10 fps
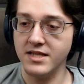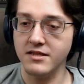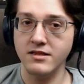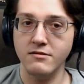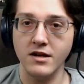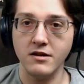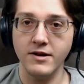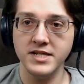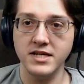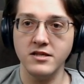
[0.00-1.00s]
see the, the
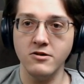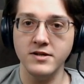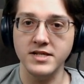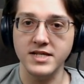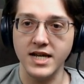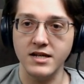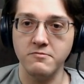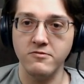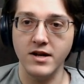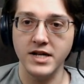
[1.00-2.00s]
crazy Tholin
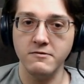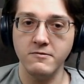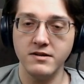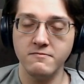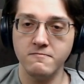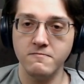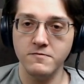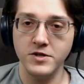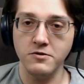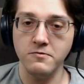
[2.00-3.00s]
setup running. What
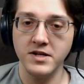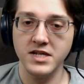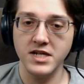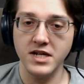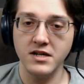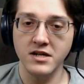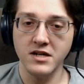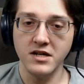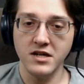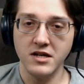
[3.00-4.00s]
to what uh,
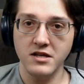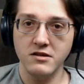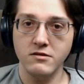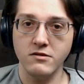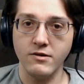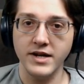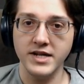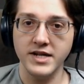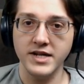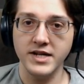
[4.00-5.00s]

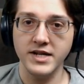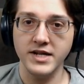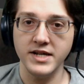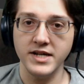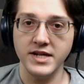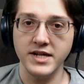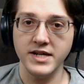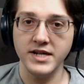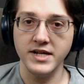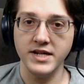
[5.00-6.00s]
crazy Tholin setup
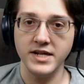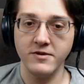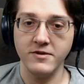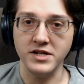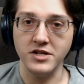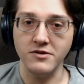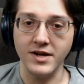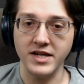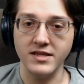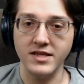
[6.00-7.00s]
are you referring to?
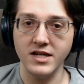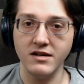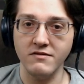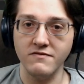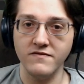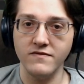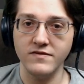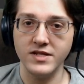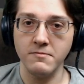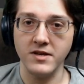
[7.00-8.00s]
I can think of
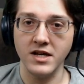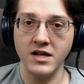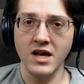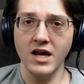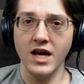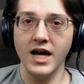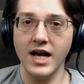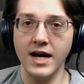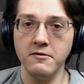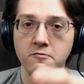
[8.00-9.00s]
something. Uh,
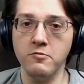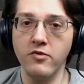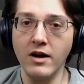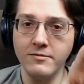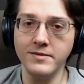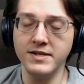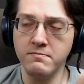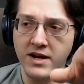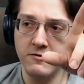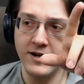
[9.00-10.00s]
I will probably,
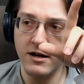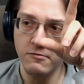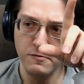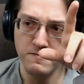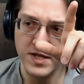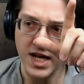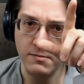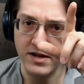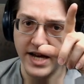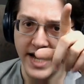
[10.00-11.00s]
by the way, I will set
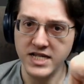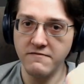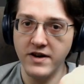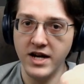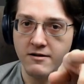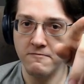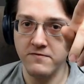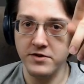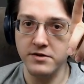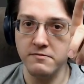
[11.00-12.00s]
up a gasifier
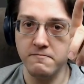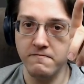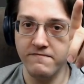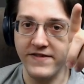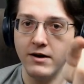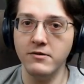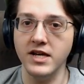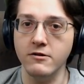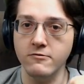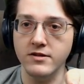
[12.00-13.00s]
for the
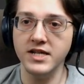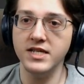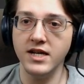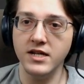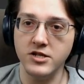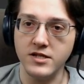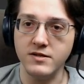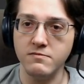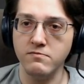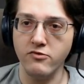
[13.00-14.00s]
Baugi and Relesia and
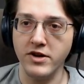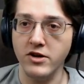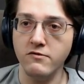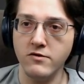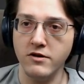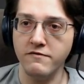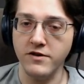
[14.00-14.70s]
just bring over a